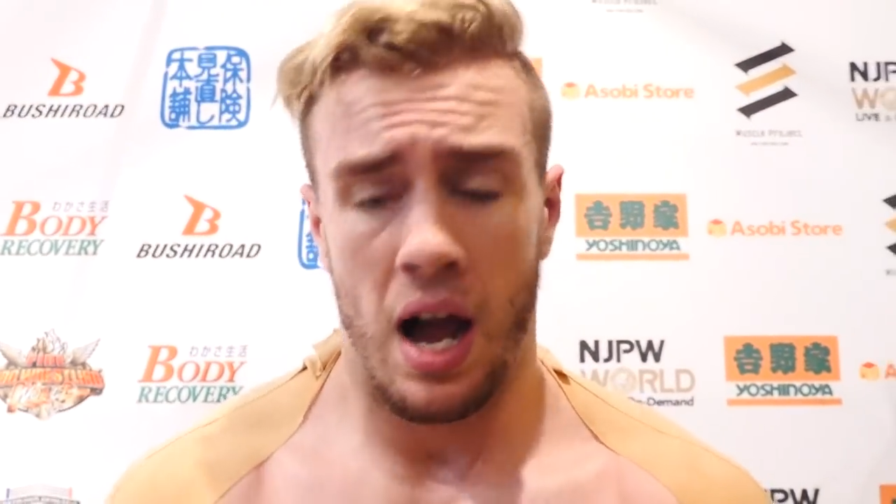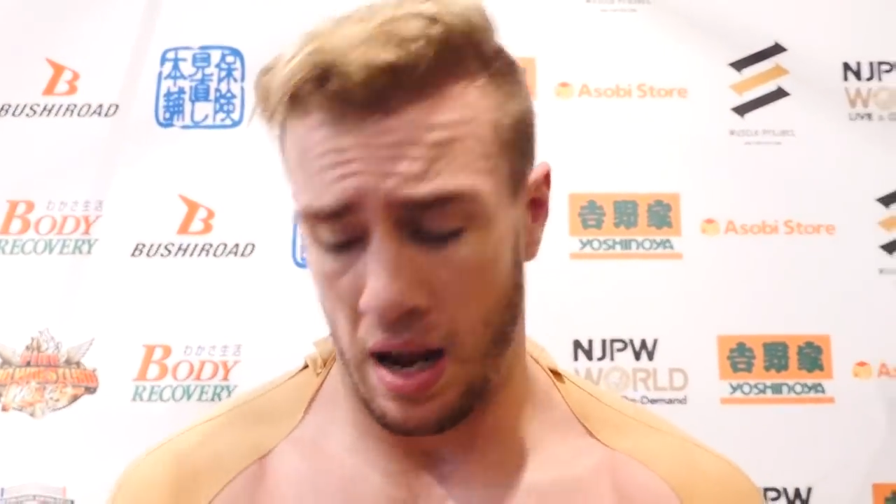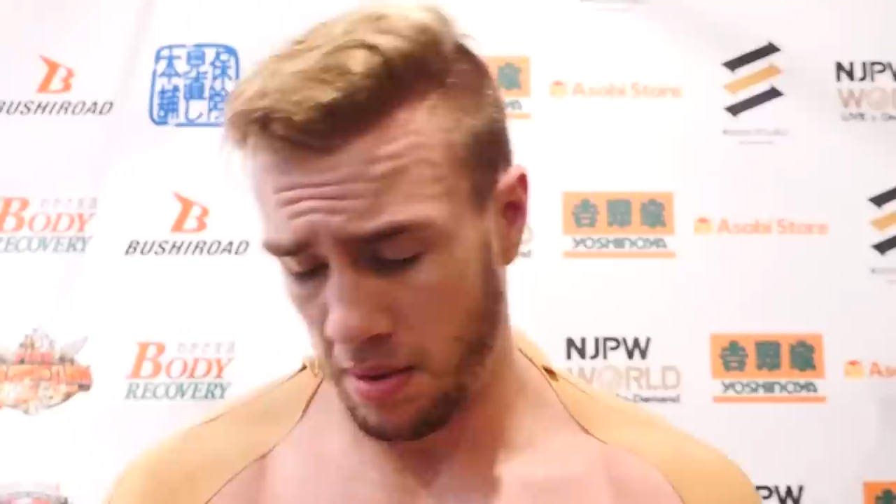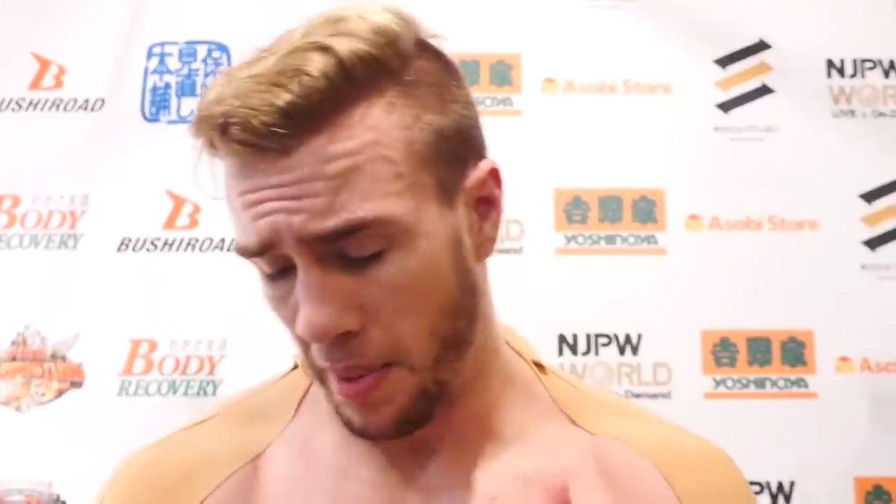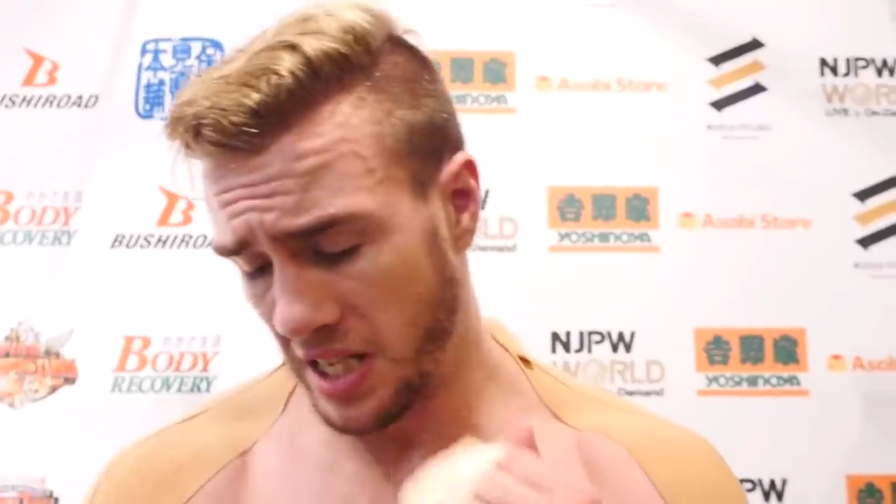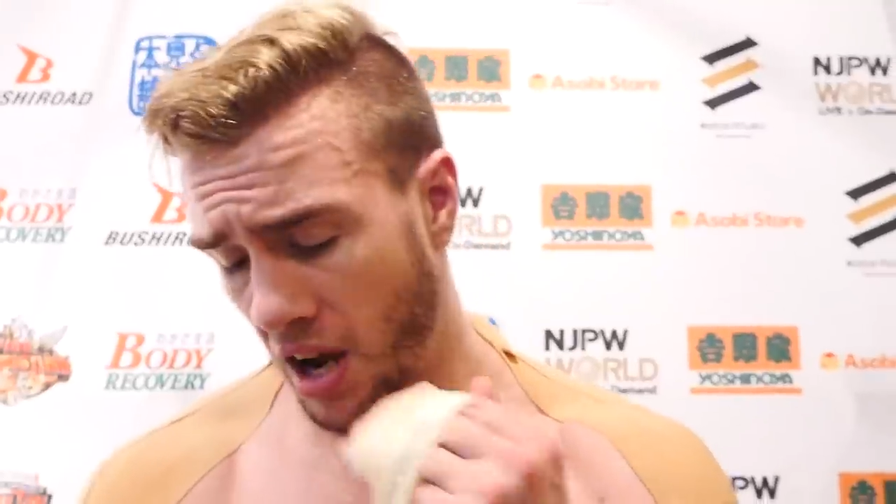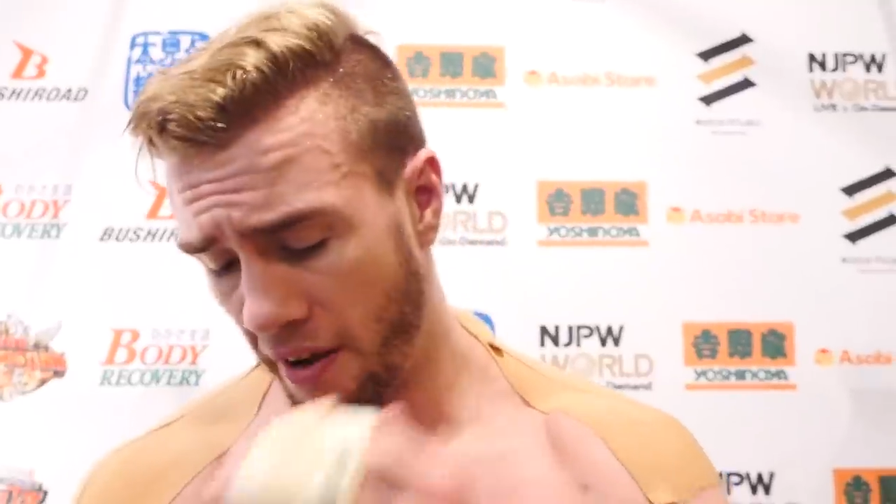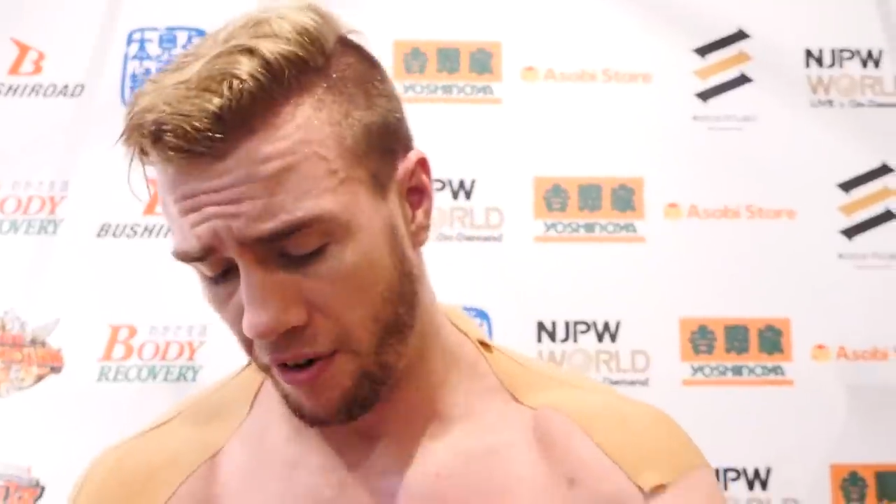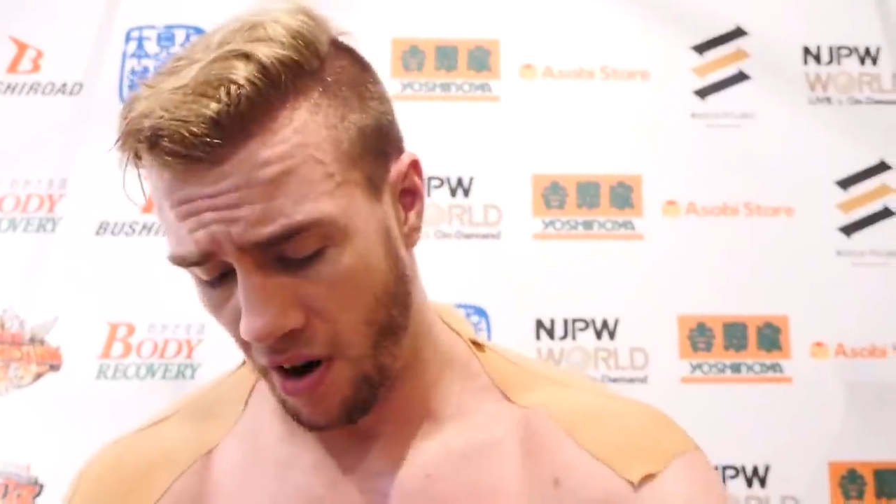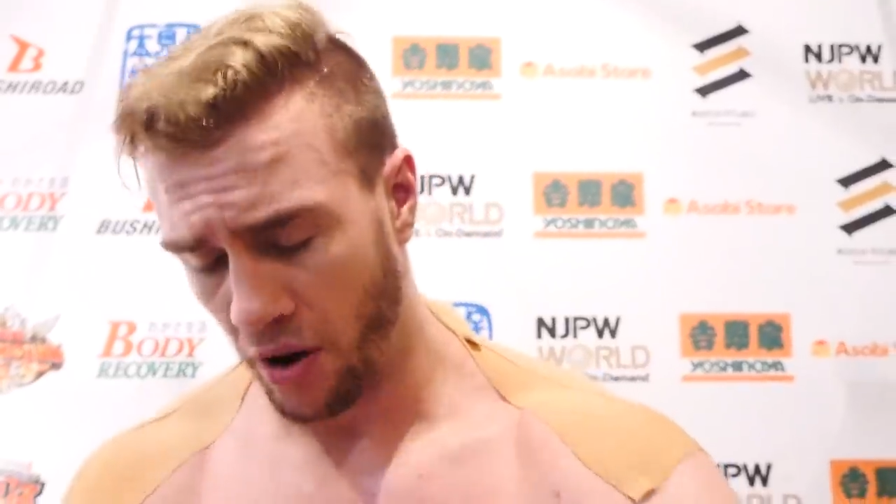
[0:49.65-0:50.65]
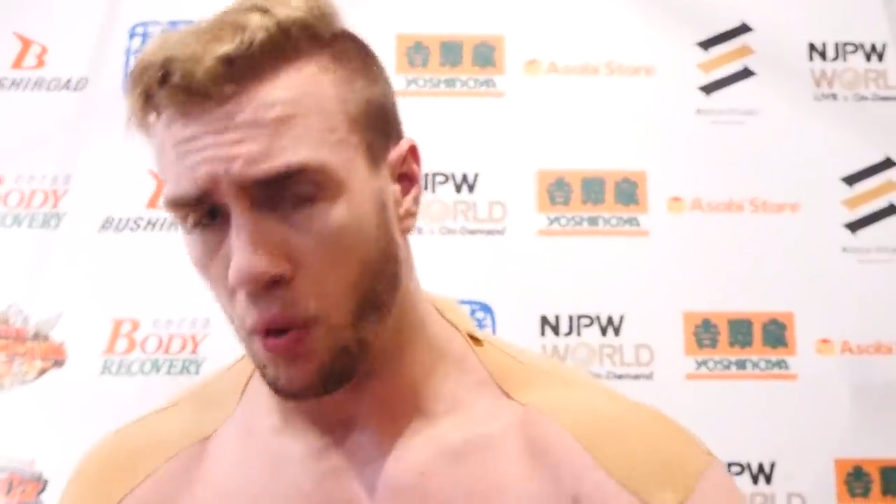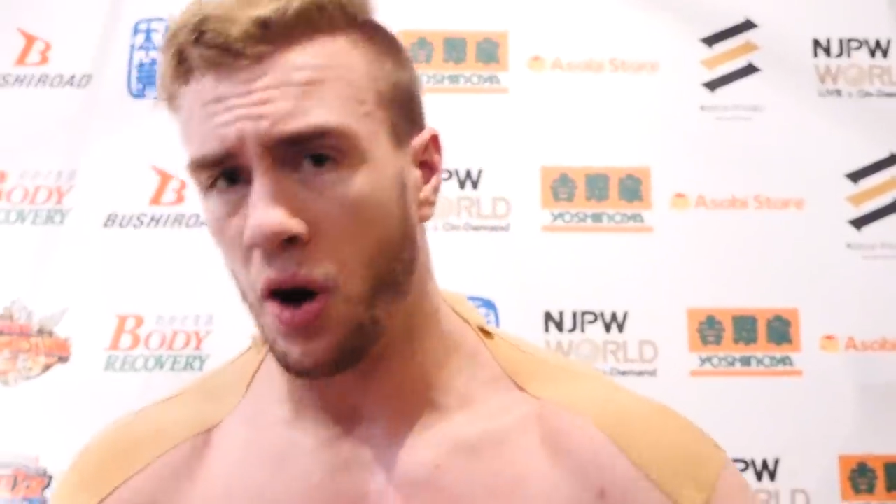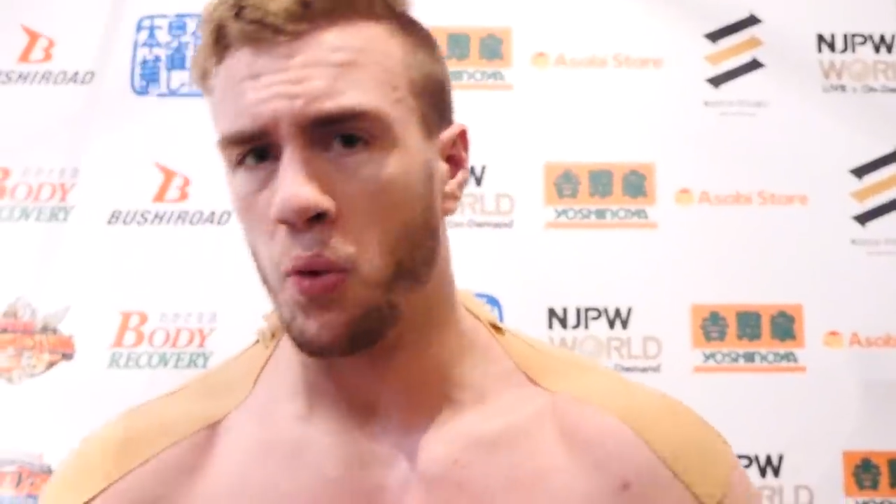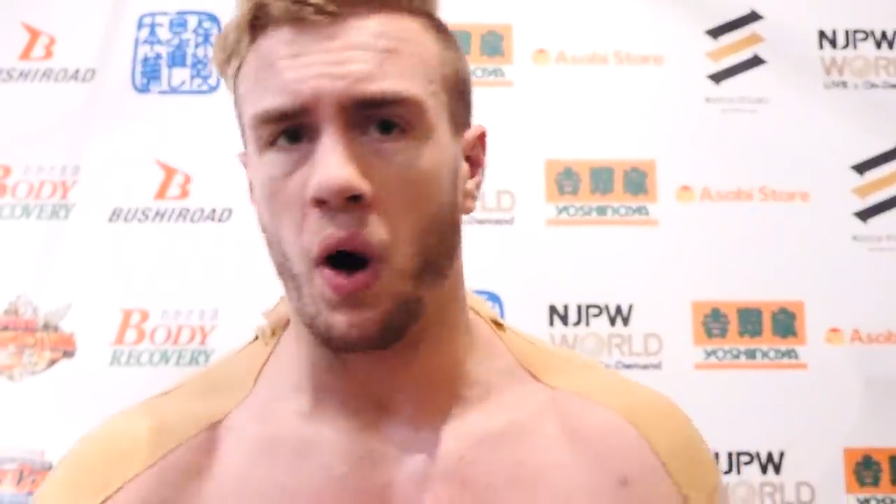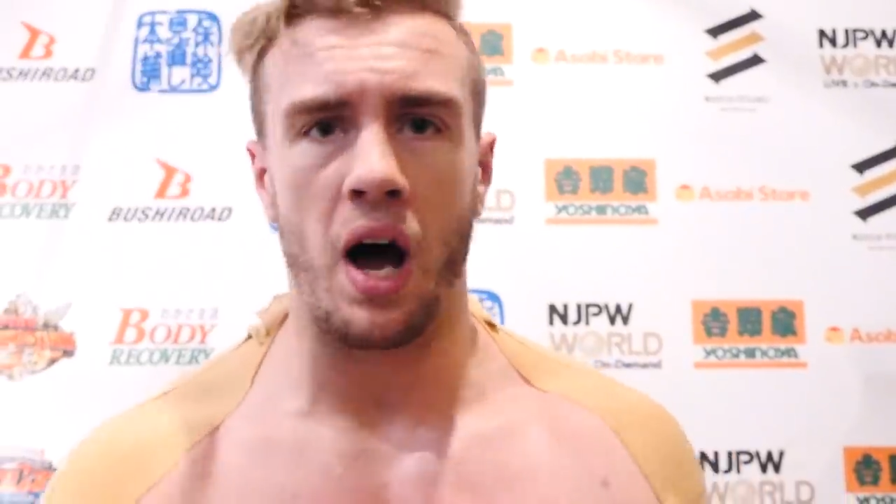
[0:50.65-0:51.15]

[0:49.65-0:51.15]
I am the best high flyer in the world.